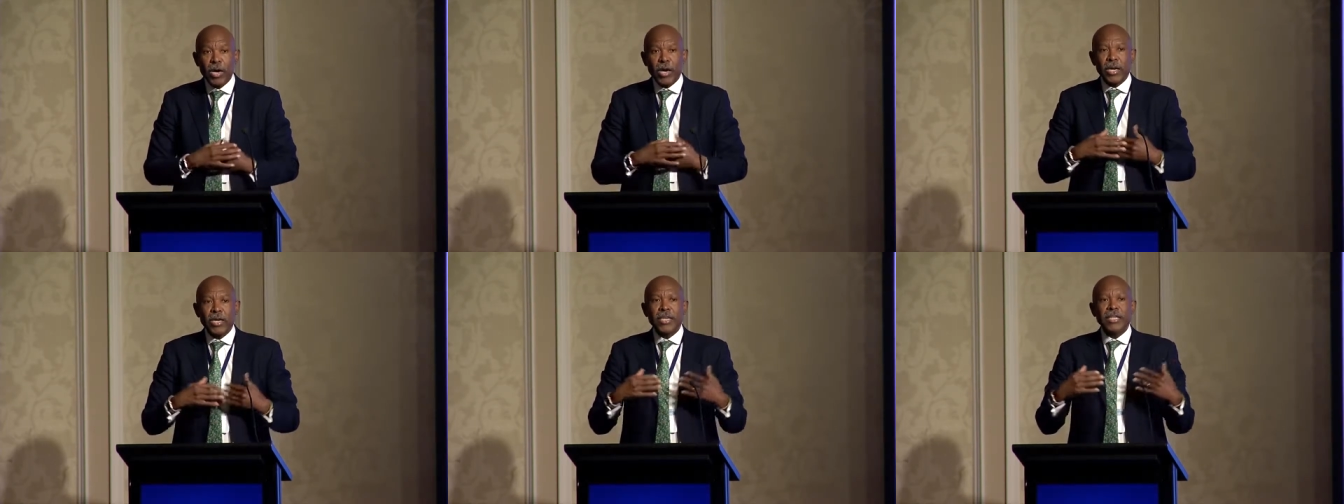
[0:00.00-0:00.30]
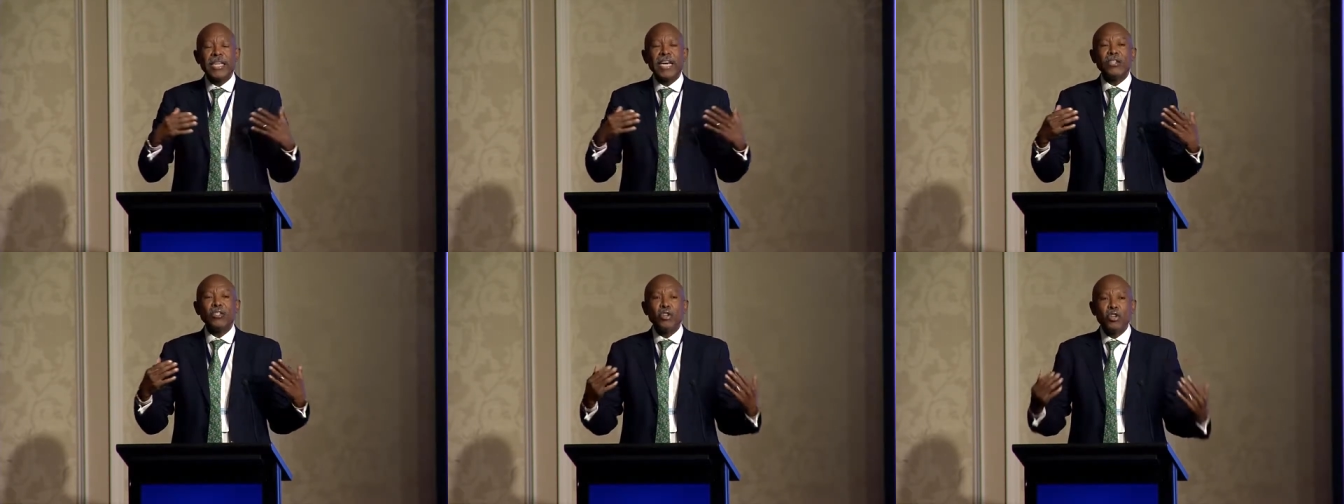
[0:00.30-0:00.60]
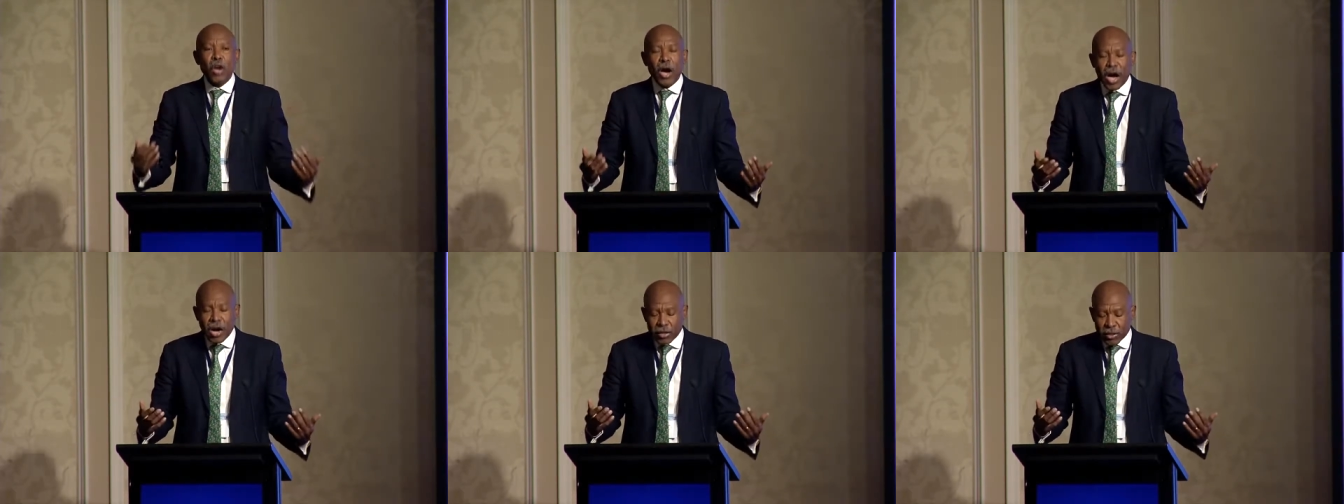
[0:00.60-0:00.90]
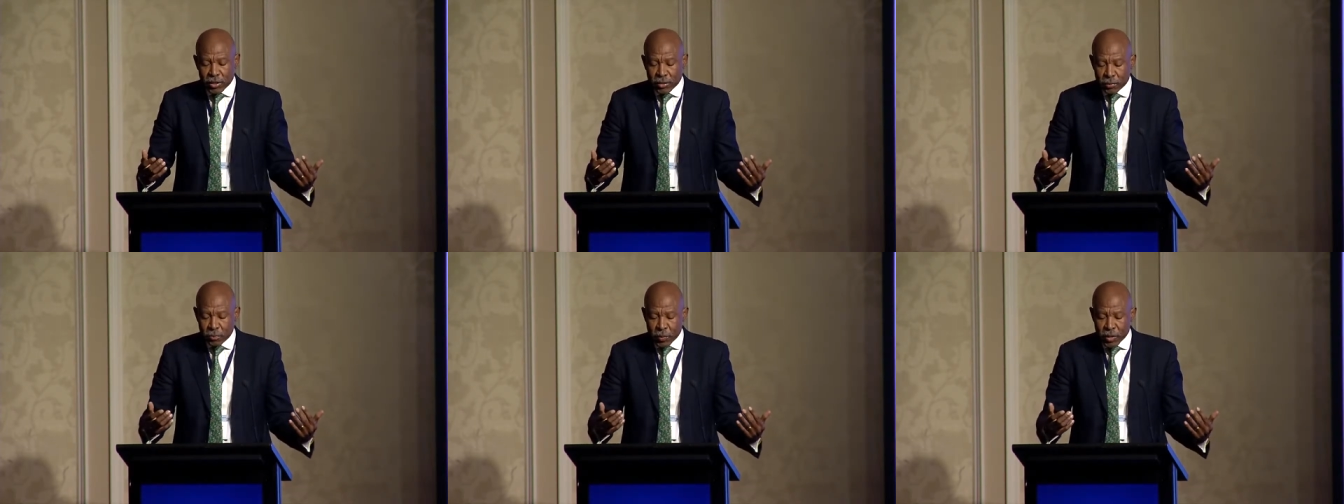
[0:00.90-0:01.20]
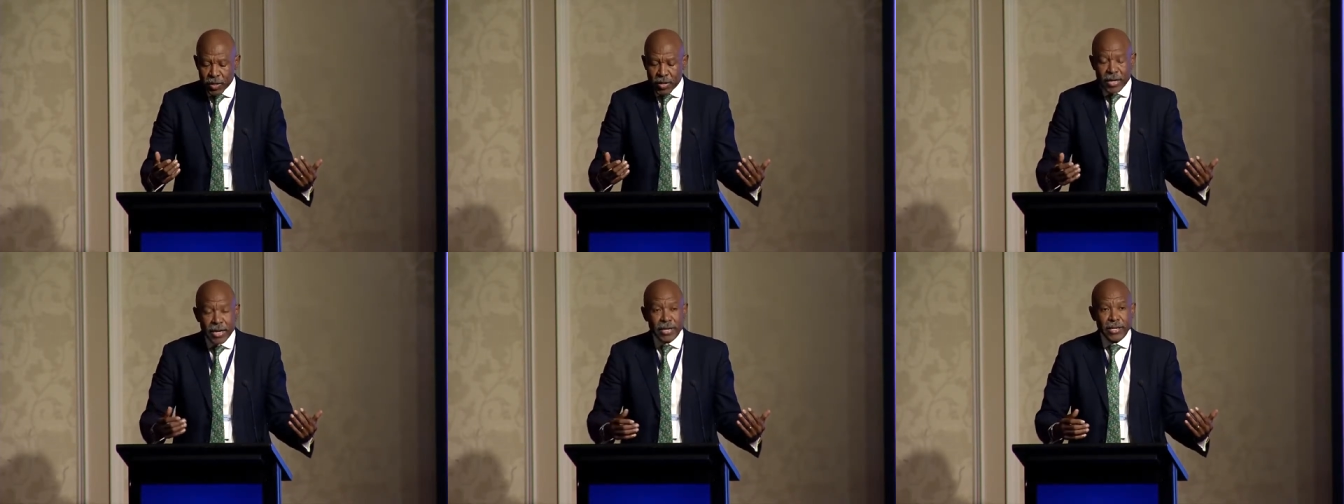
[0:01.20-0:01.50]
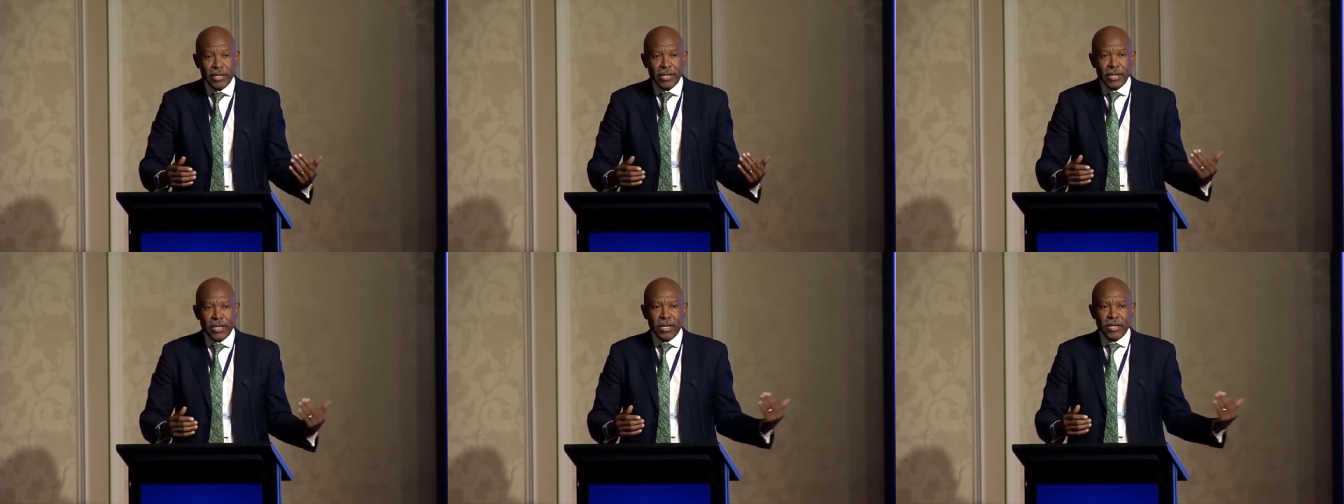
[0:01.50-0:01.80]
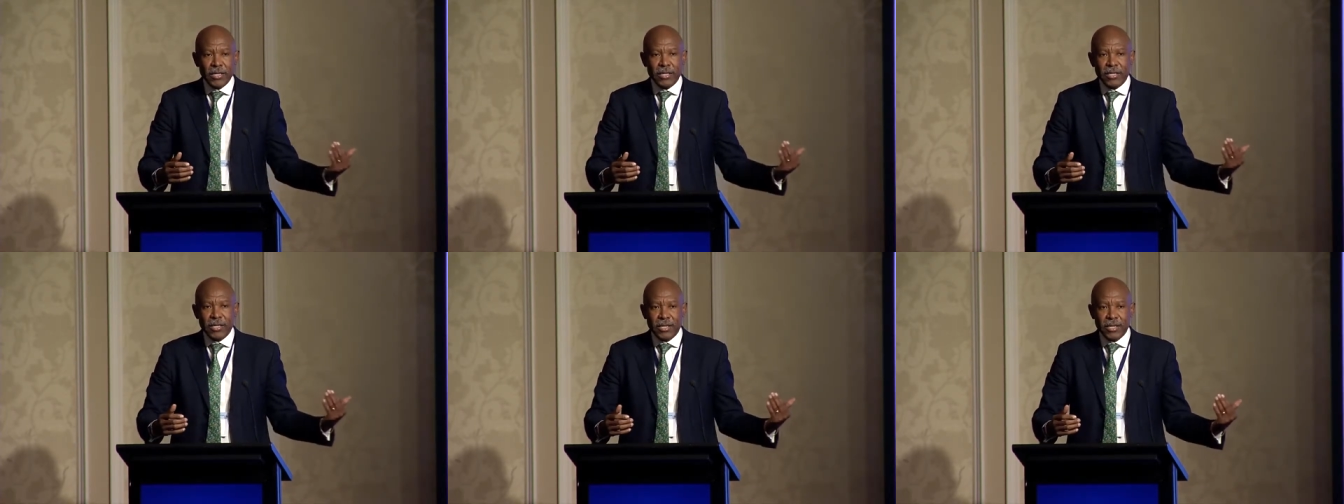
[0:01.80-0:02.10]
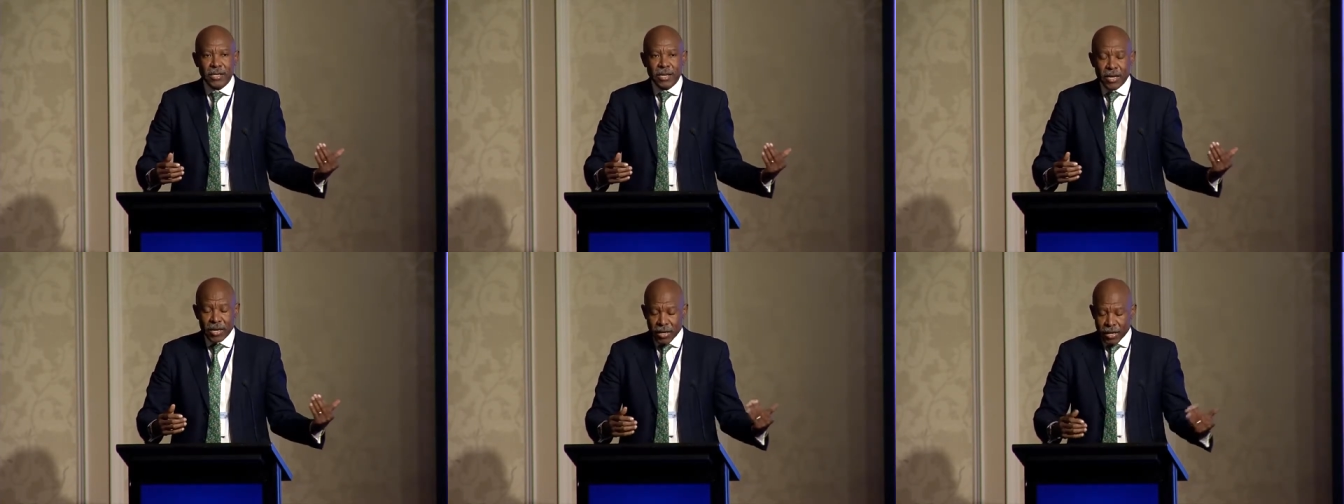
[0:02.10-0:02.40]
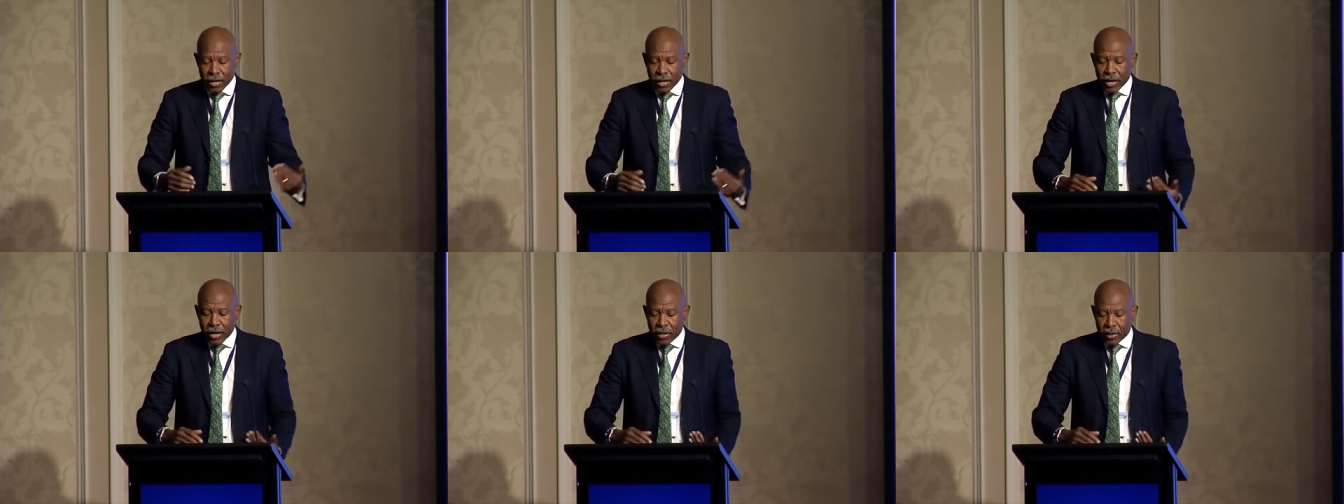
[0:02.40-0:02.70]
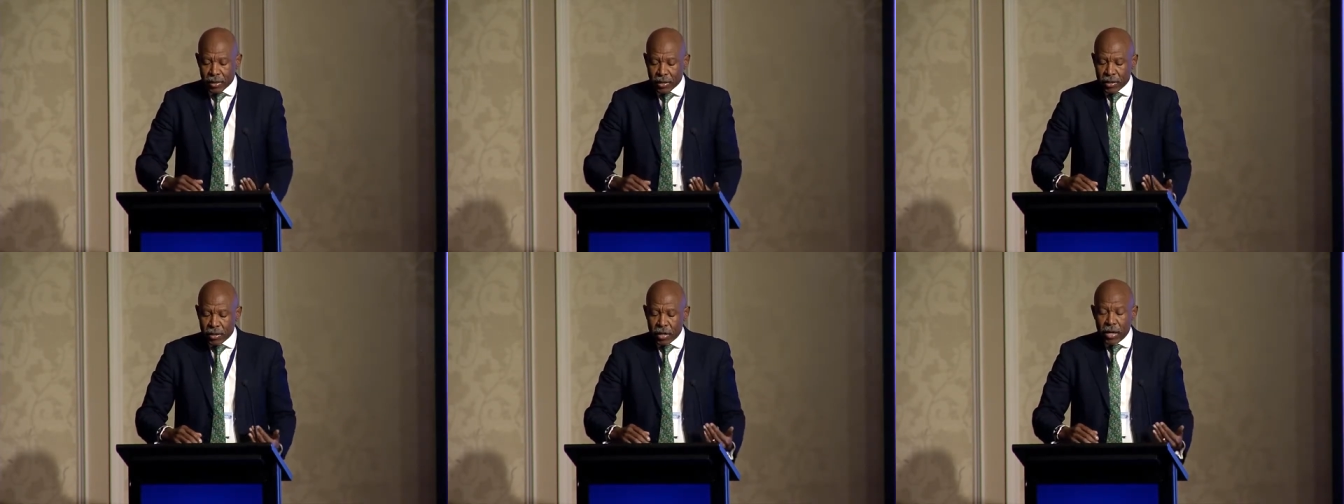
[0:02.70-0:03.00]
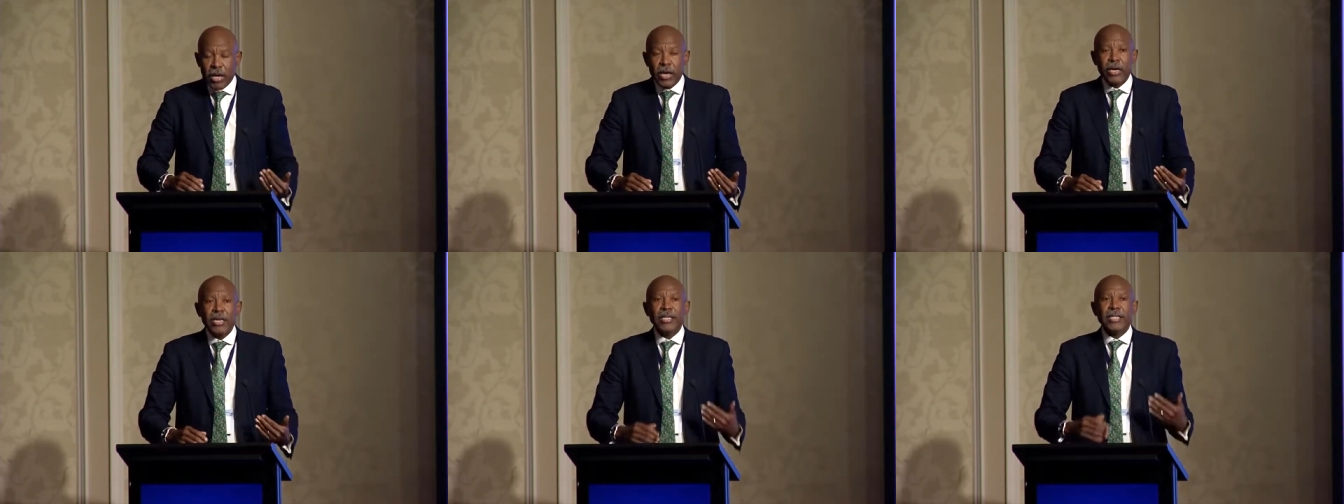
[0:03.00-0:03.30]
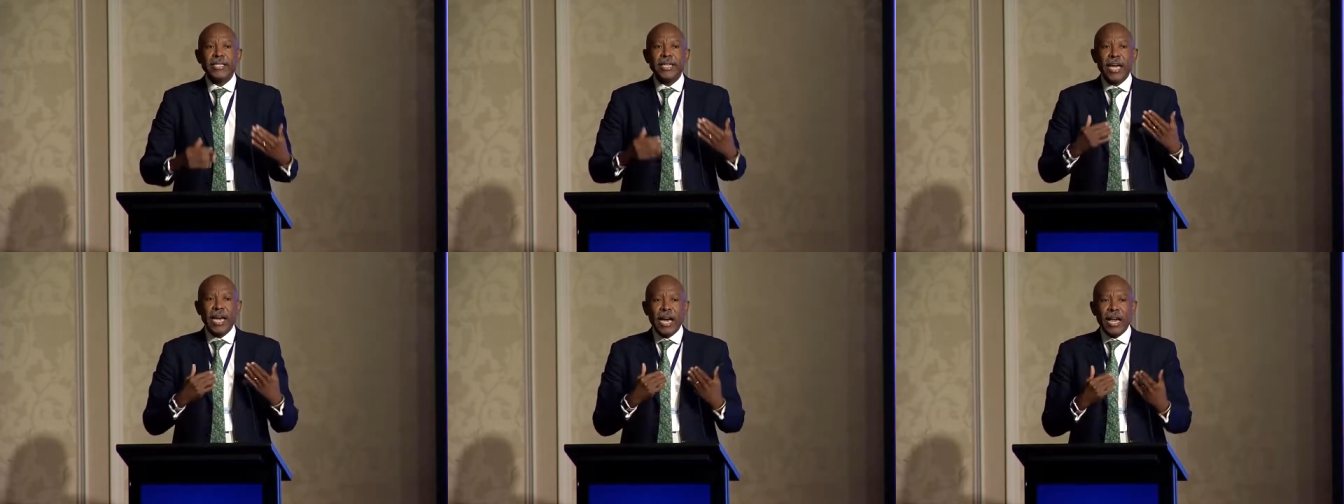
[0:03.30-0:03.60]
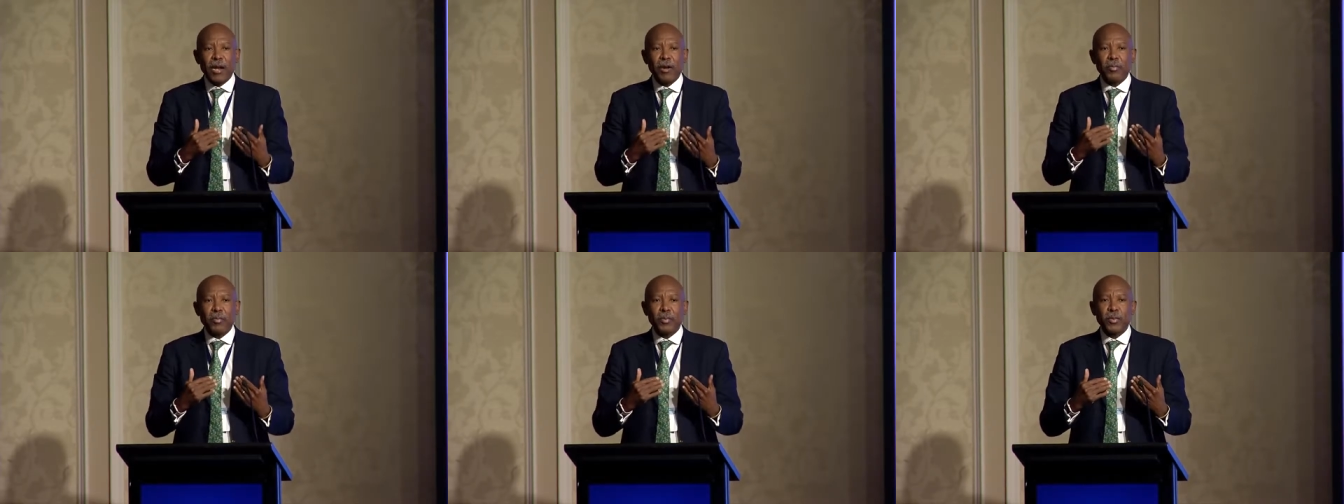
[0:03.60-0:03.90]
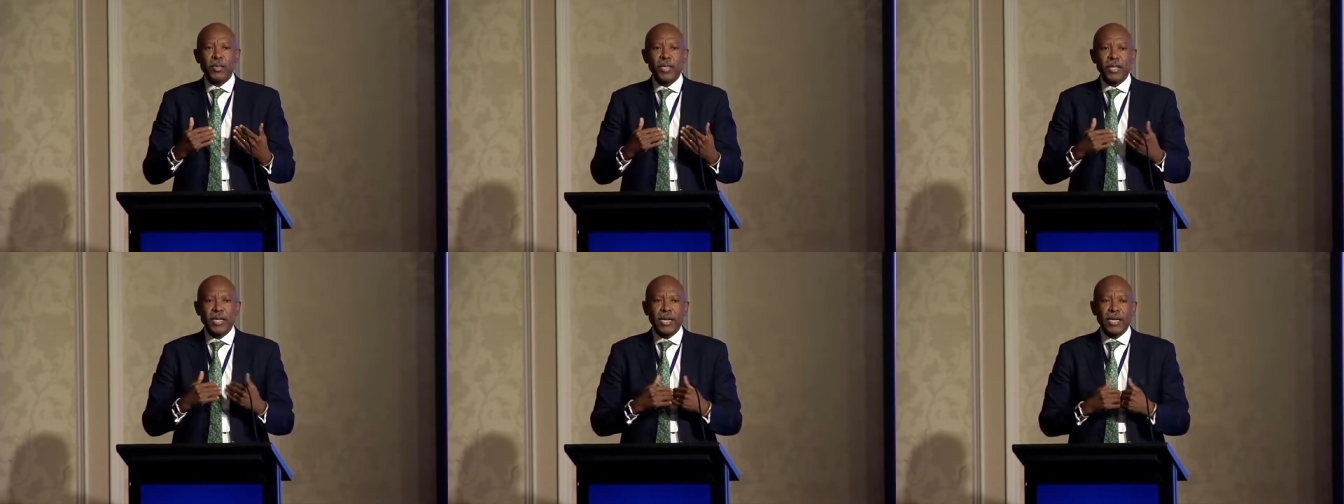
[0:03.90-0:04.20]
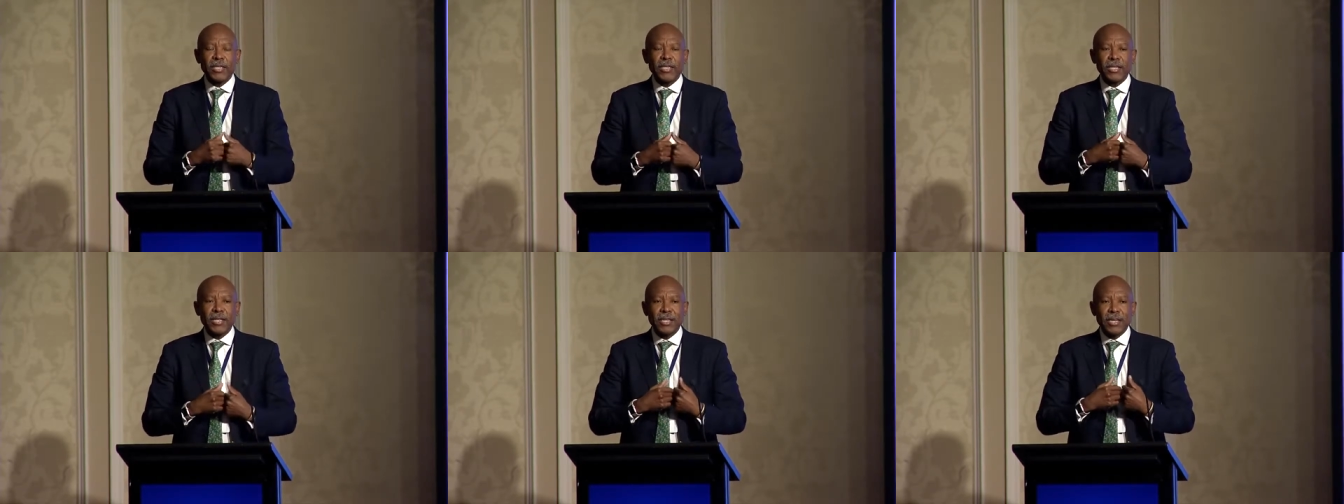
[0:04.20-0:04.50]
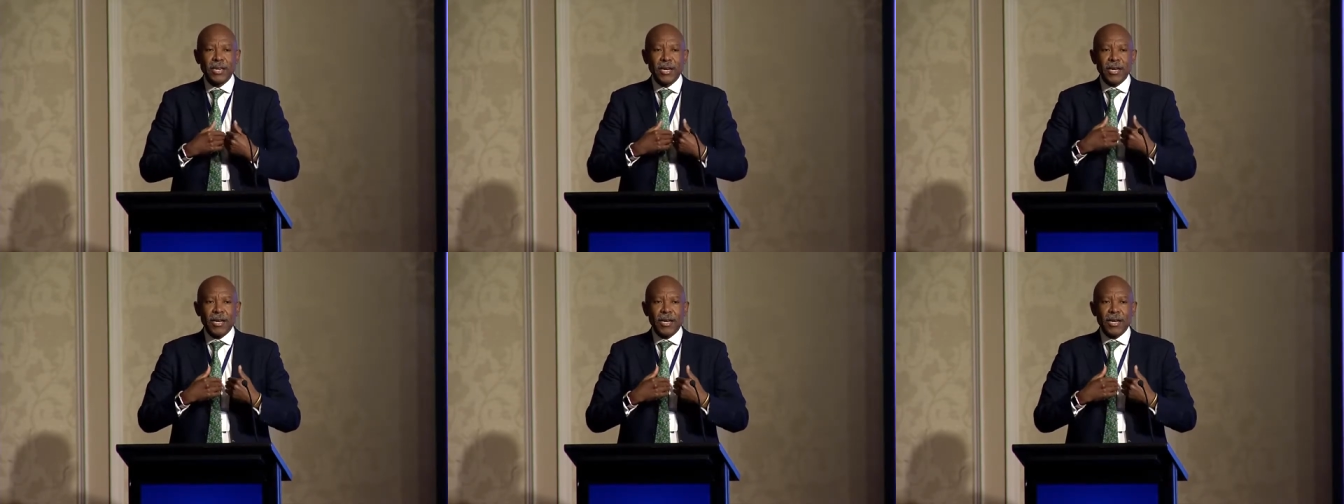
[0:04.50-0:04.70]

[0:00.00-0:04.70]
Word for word: It had not been an easy uh, thing. It helped that